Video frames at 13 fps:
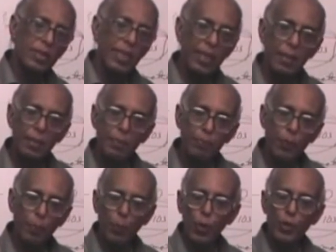the
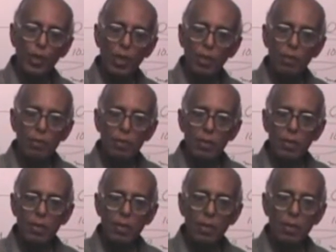proposal
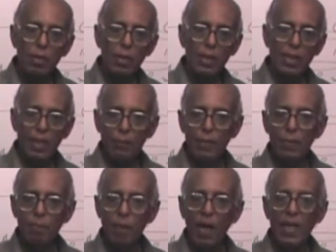
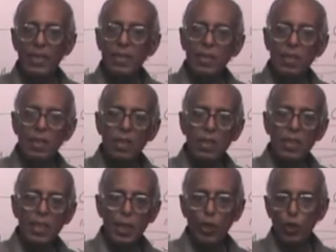given by
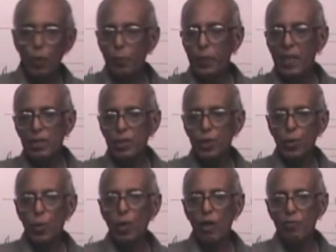European
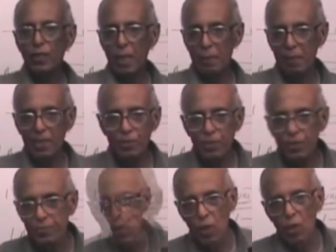School of Chemists,
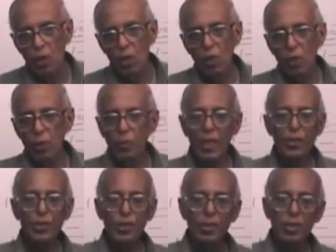
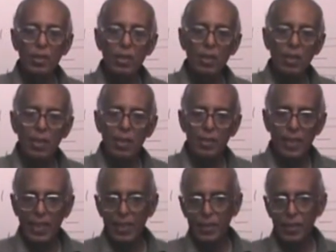which
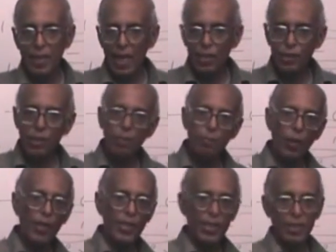the international
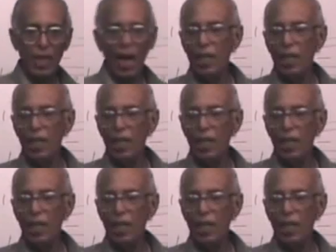body, the